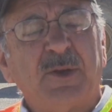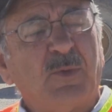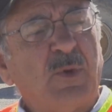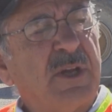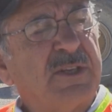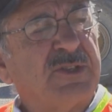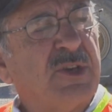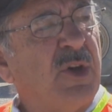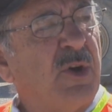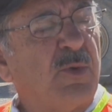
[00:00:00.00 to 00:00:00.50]
there
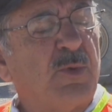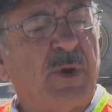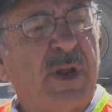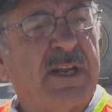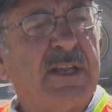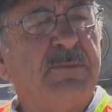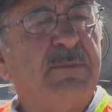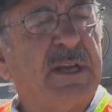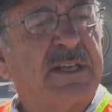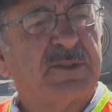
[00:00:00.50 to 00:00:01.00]
was no
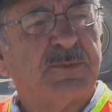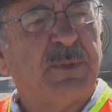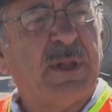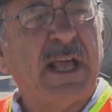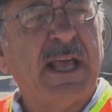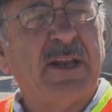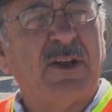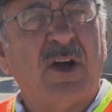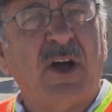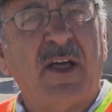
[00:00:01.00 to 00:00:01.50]
ready mix
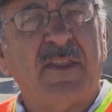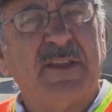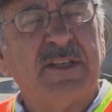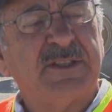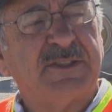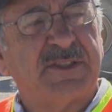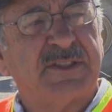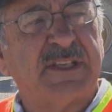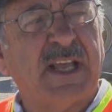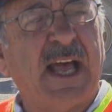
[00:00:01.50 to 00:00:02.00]
plant on
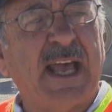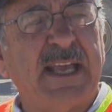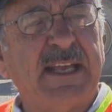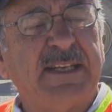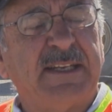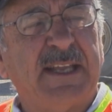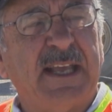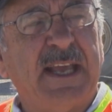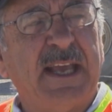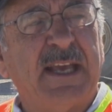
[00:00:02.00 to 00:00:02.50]
this
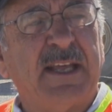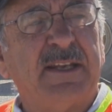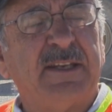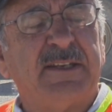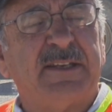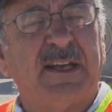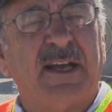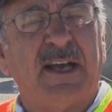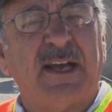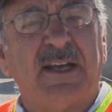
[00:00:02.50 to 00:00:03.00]
site,
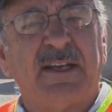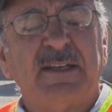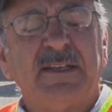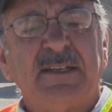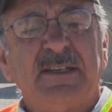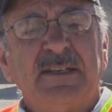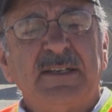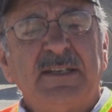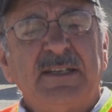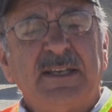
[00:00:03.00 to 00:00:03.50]
and
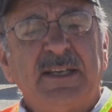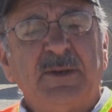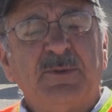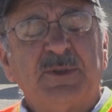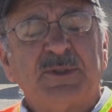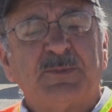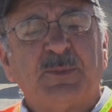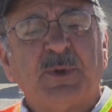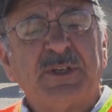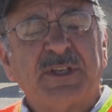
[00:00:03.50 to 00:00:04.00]
it
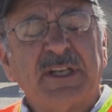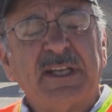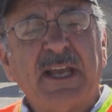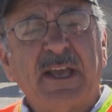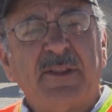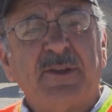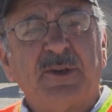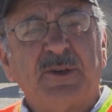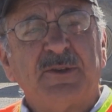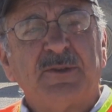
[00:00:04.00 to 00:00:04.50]
was put
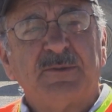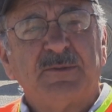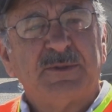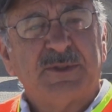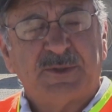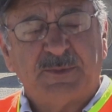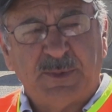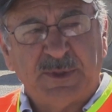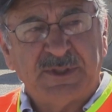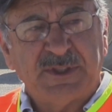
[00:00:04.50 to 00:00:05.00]
together
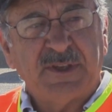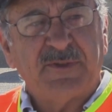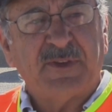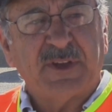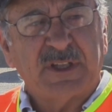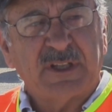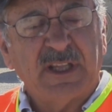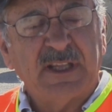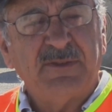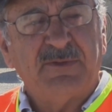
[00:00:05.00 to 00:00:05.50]

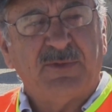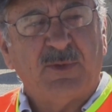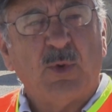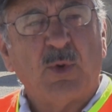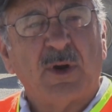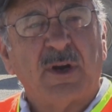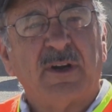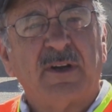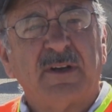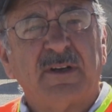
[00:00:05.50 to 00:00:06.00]
specifically
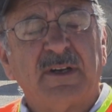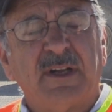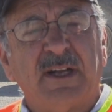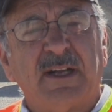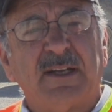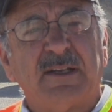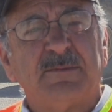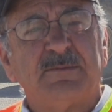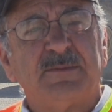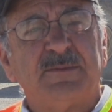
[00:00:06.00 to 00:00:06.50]

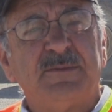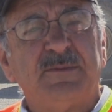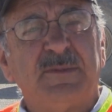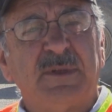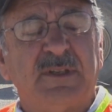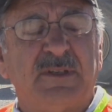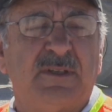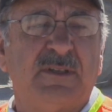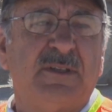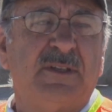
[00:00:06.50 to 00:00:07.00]
for
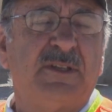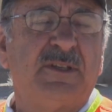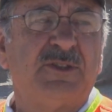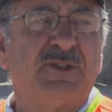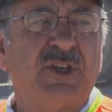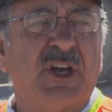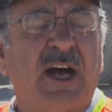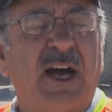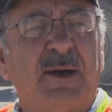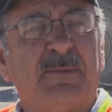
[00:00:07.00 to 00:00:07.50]
the
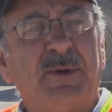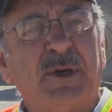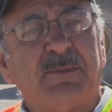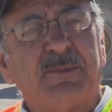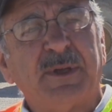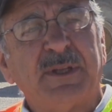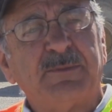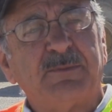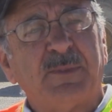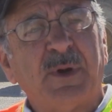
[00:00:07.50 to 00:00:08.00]
job
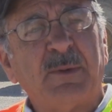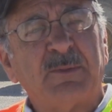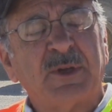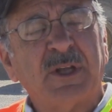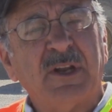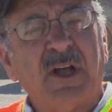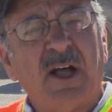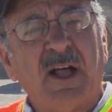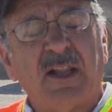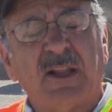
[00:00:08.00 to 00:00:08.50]
up at
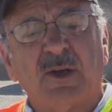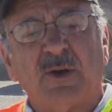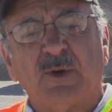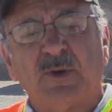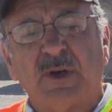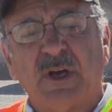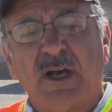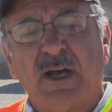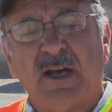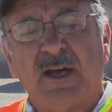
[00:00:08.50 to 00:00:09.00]
Pumpkin
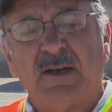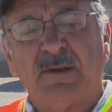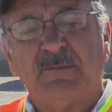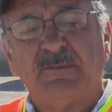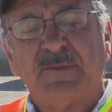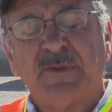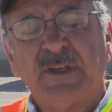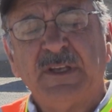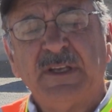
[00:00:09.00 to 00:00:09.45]
Hollow.